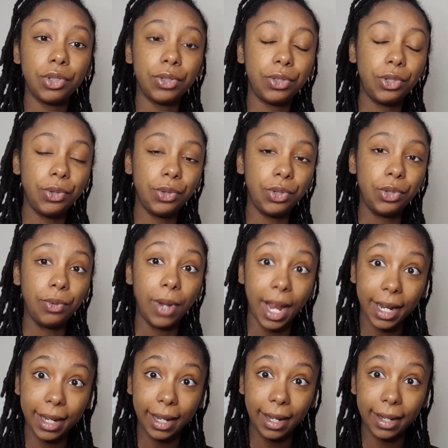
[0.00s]

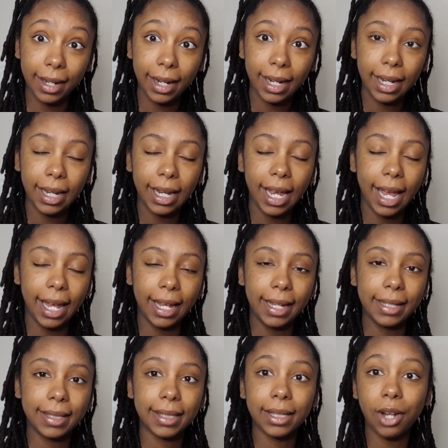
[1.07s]
United
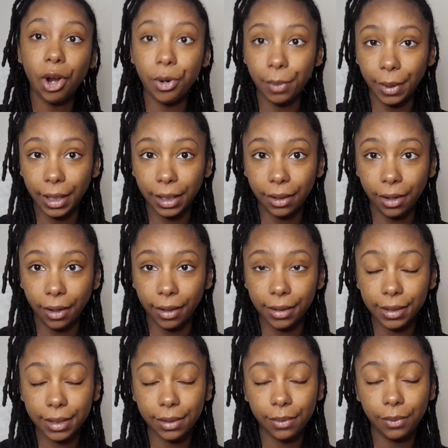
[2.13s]
has co-branded
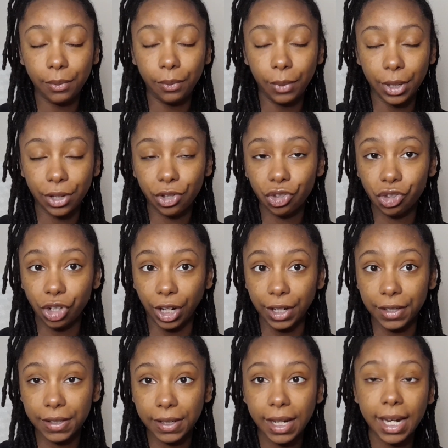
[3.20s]
cards with
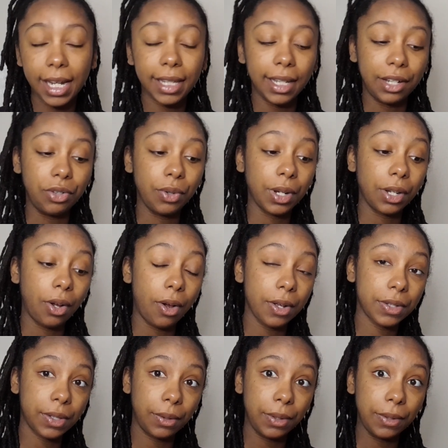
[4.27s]
Chase that you can
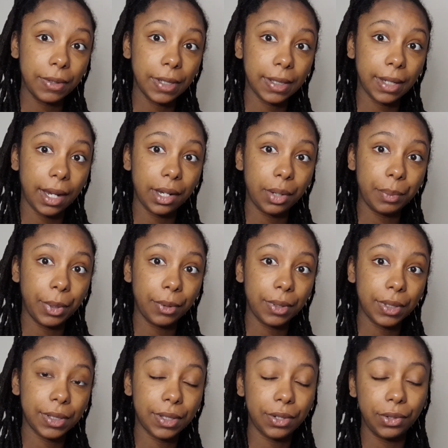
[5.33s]
also use the sign-up
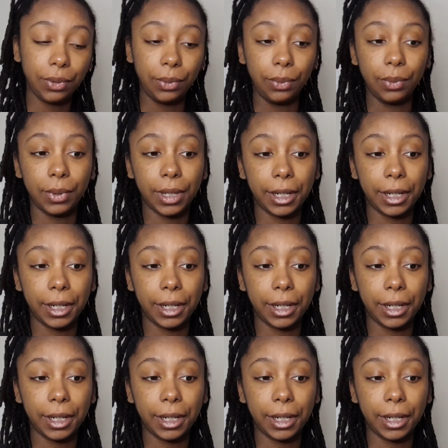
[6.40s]
bonus to